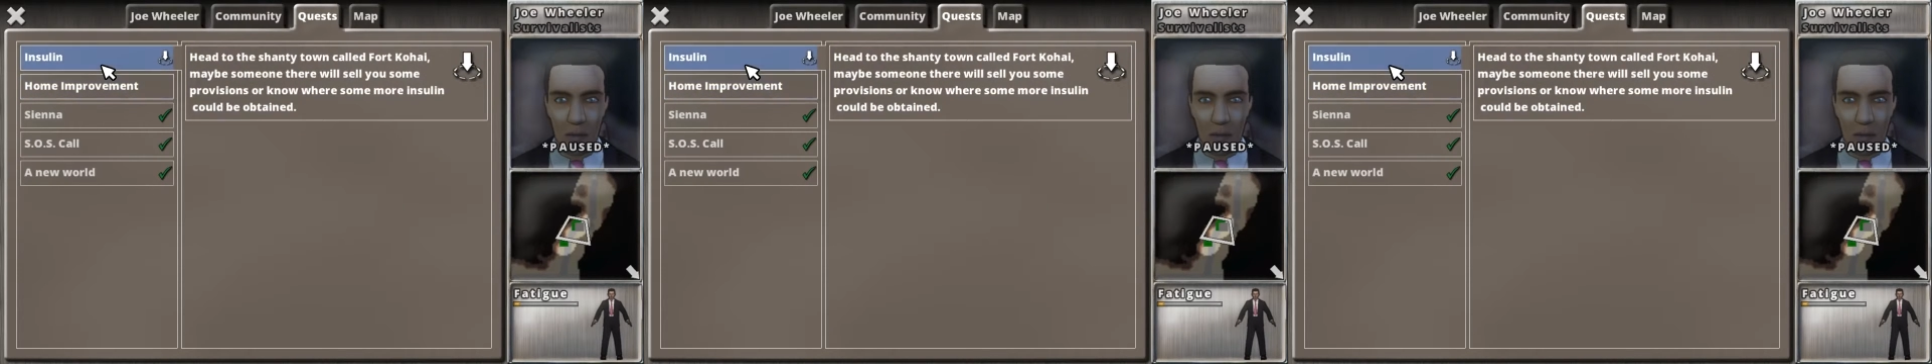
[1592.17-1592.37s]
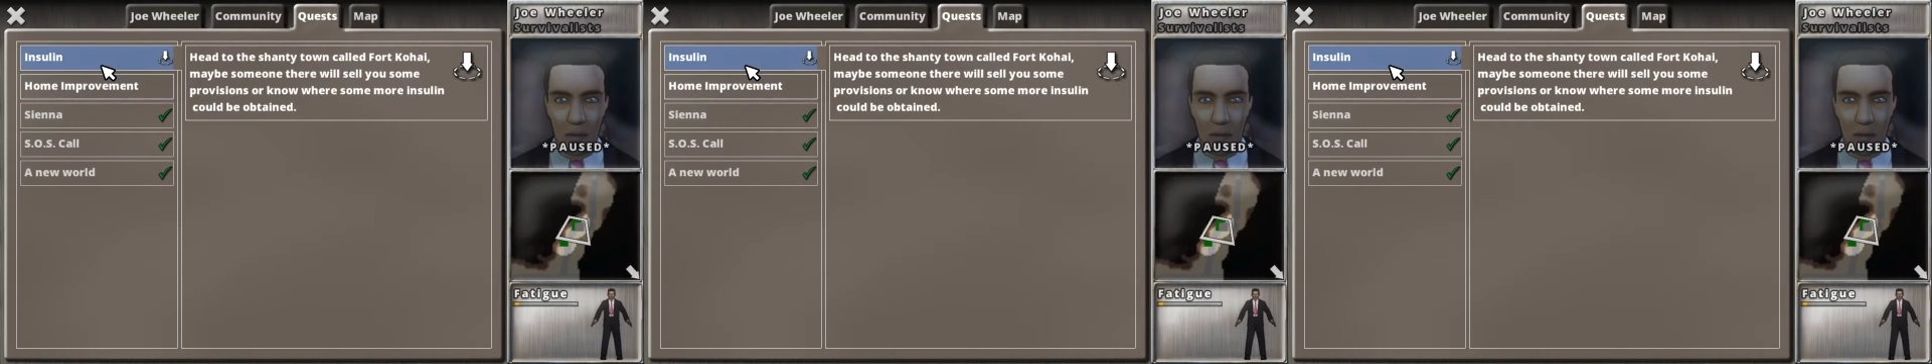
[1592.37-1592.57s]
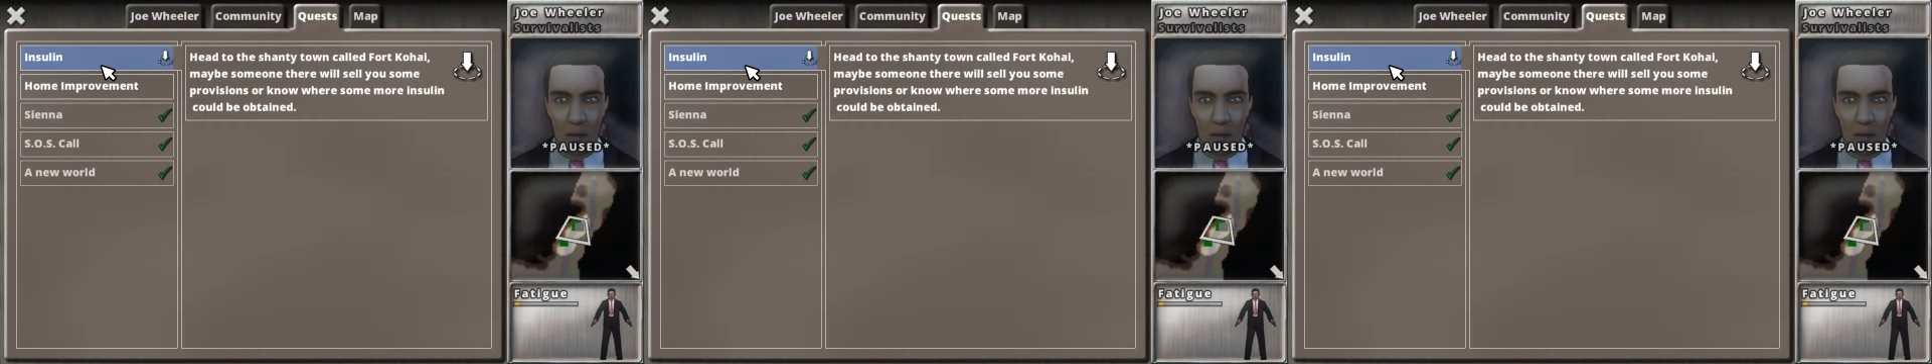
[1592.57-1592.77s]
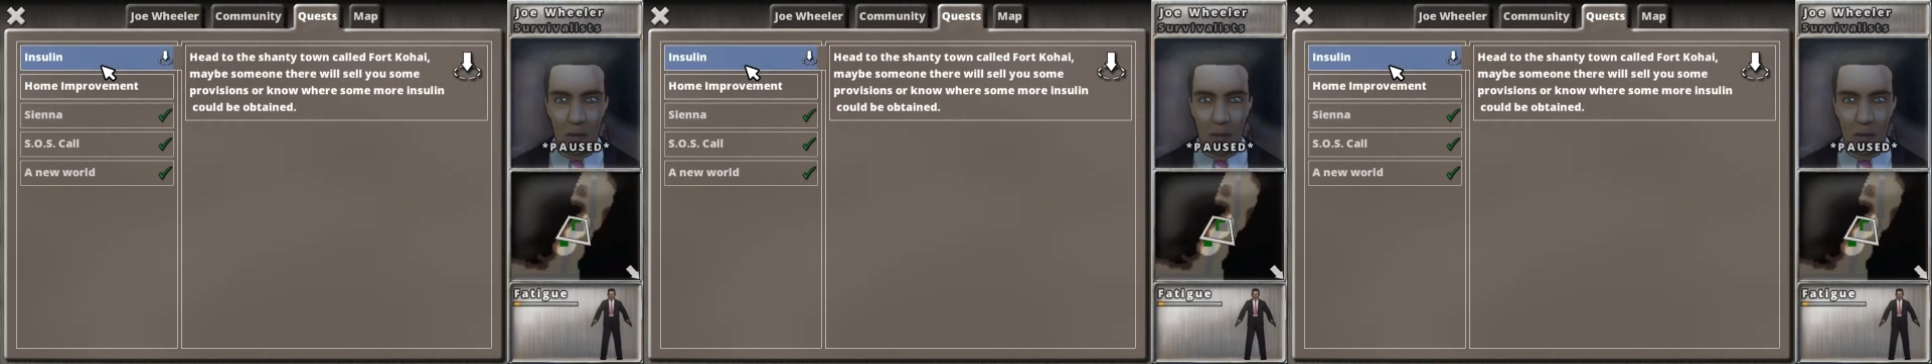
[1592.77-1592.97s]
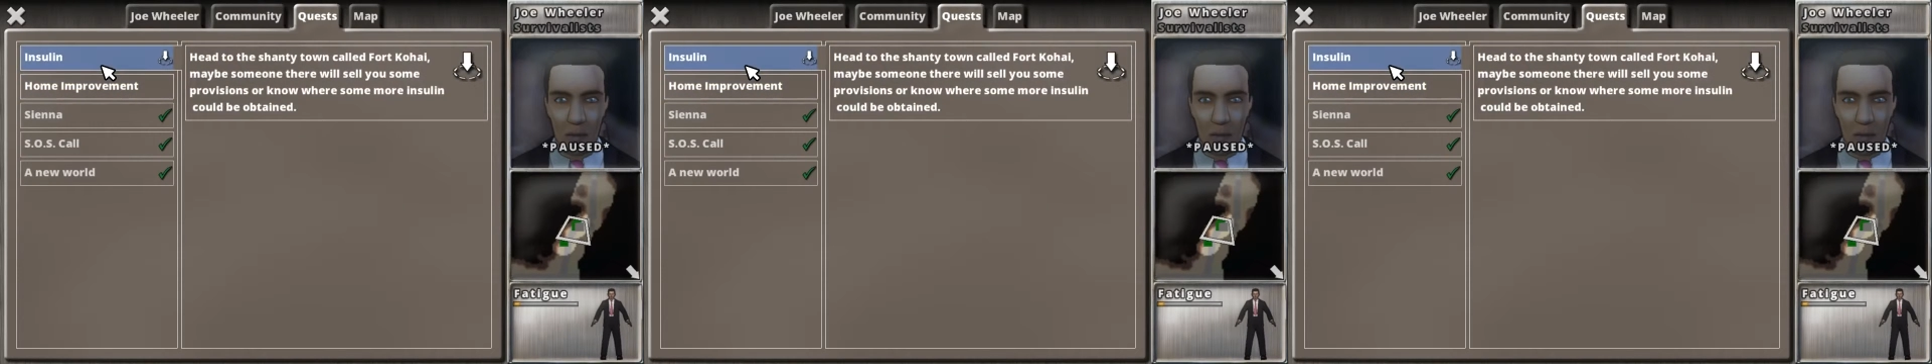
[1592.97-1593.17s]
and this
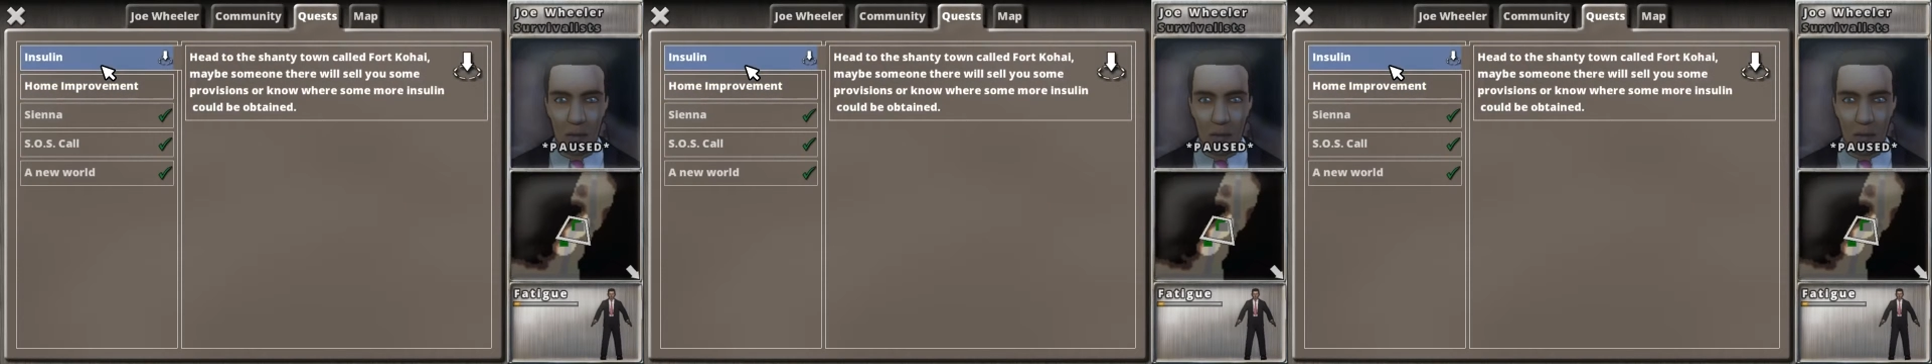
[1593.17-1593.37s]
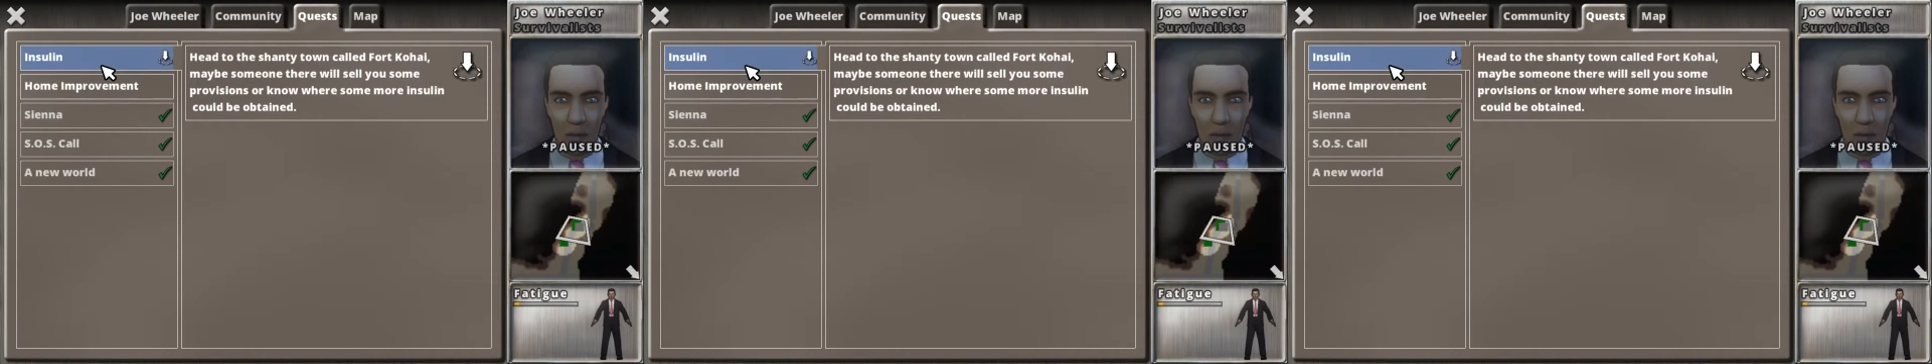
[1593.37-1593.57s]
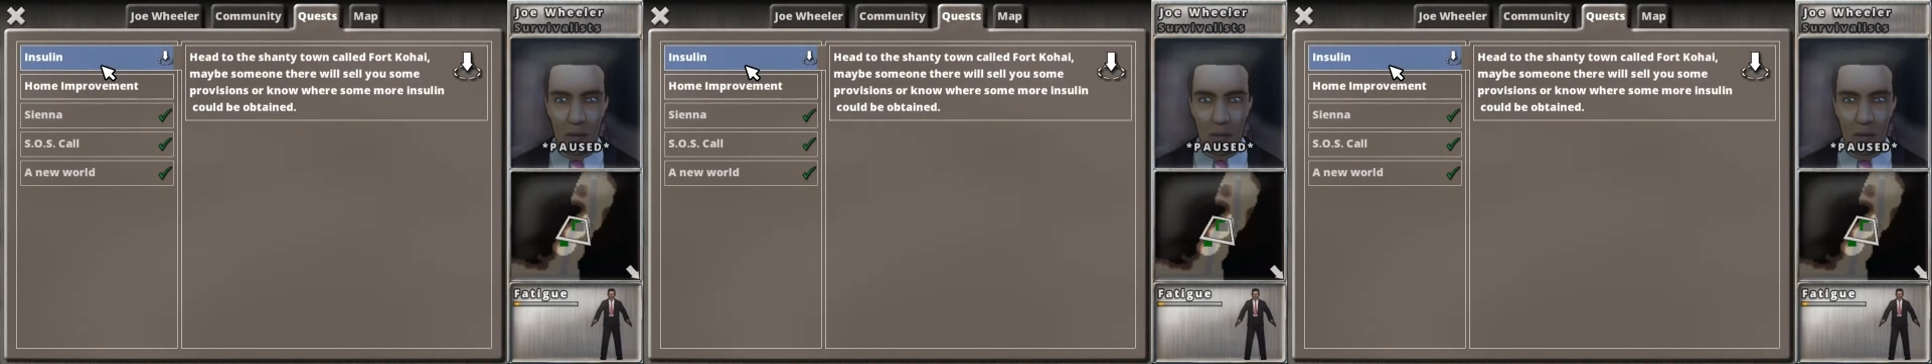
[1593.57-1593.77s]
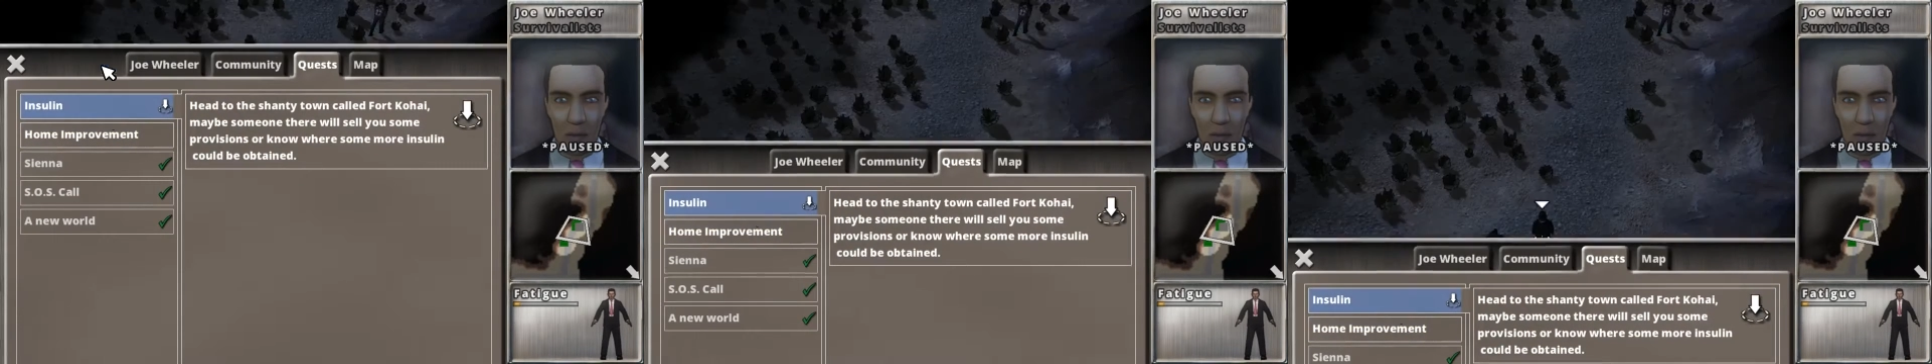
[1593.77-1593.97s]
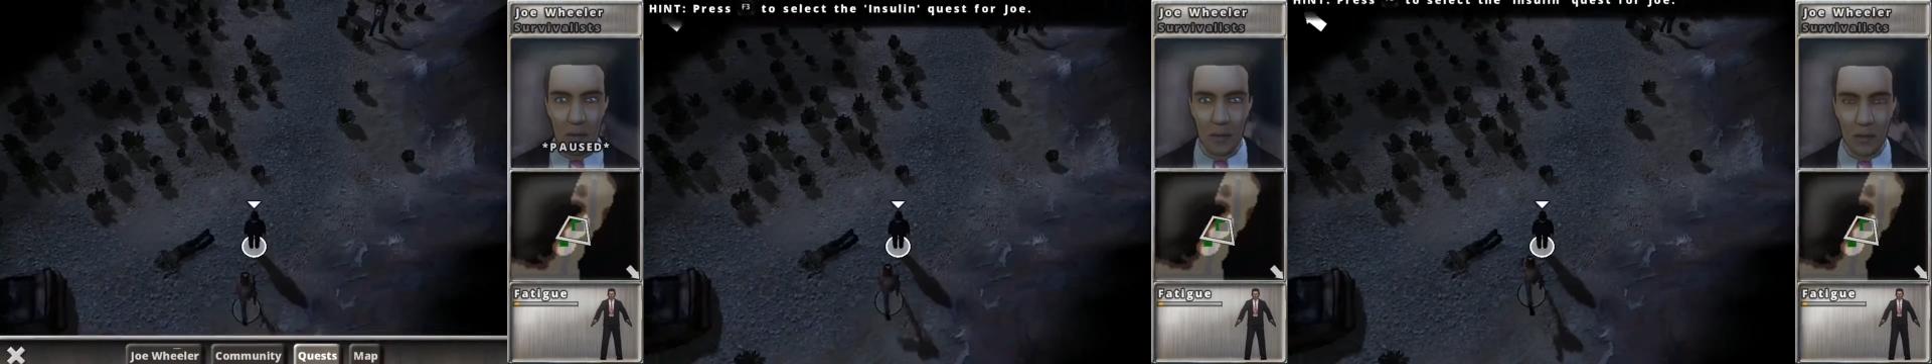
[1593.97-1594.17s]
insulin quest
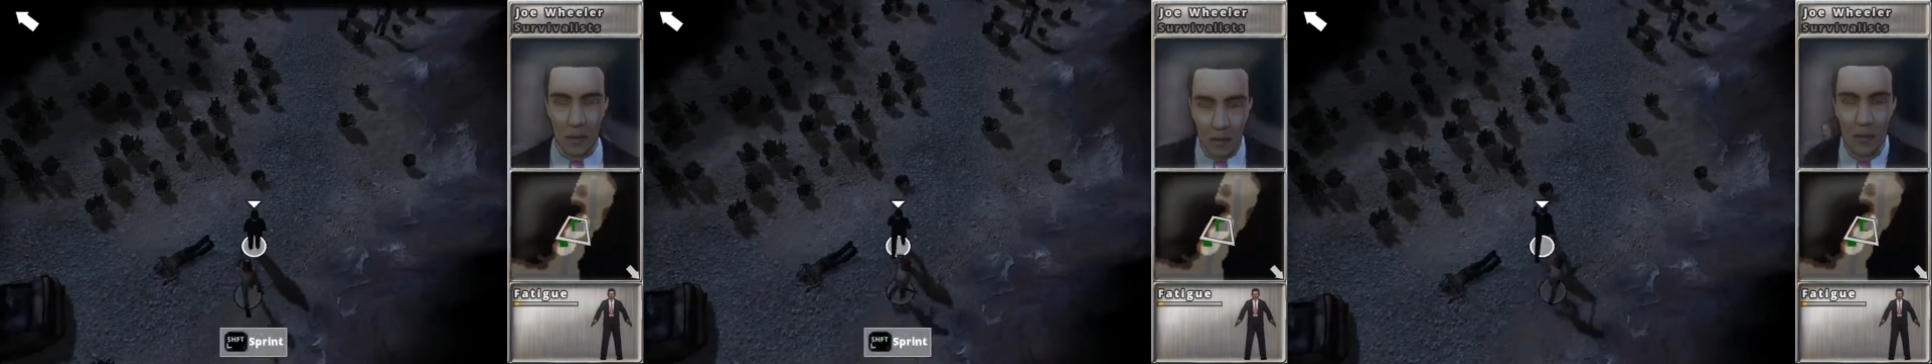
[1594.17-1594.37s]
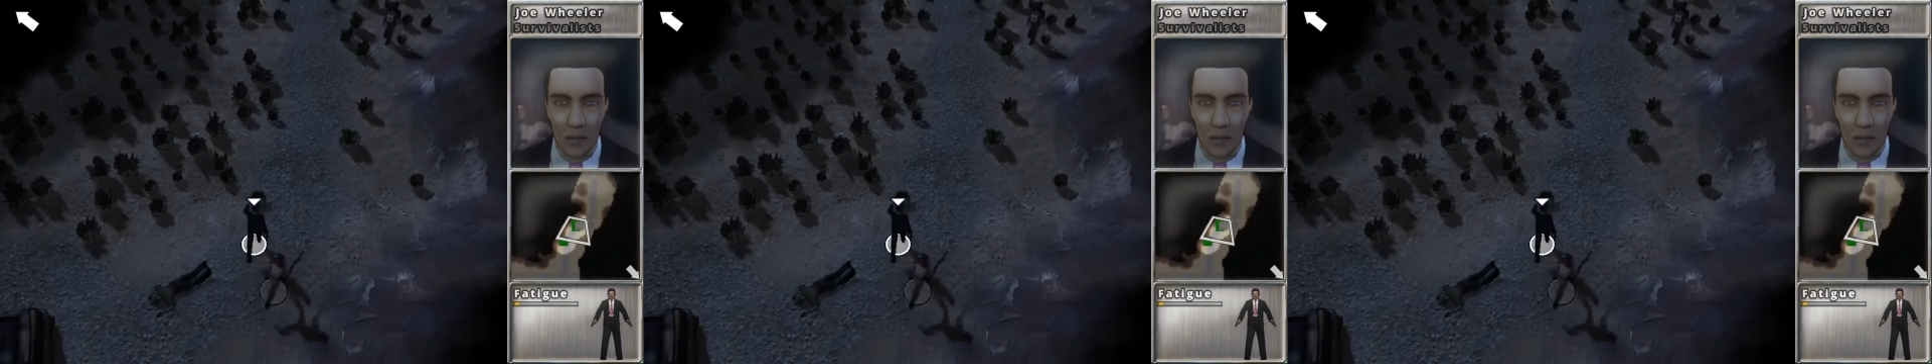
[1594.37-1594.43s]
where